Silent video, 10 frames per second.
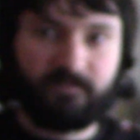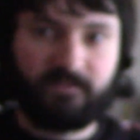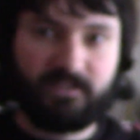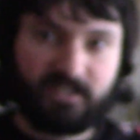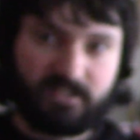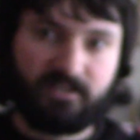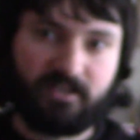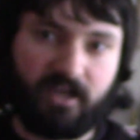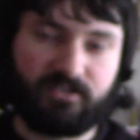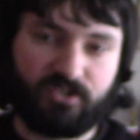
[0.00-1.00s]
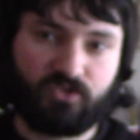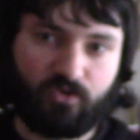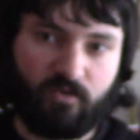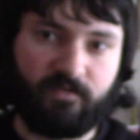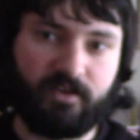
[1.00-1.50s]
This isn't
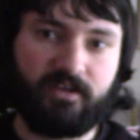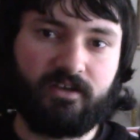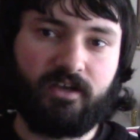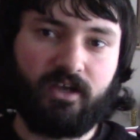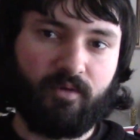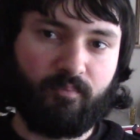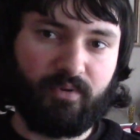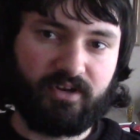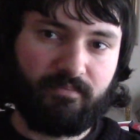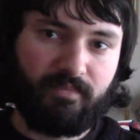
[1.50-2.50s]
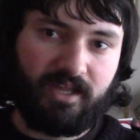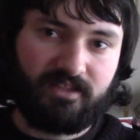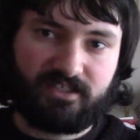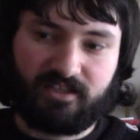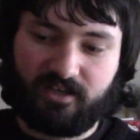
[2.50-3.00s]
catastrophic, but it
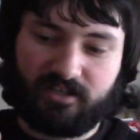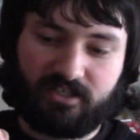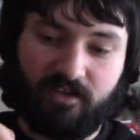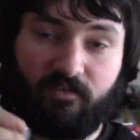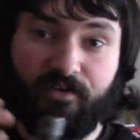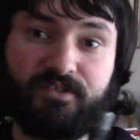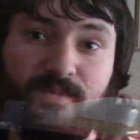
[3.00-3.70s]
means that if I was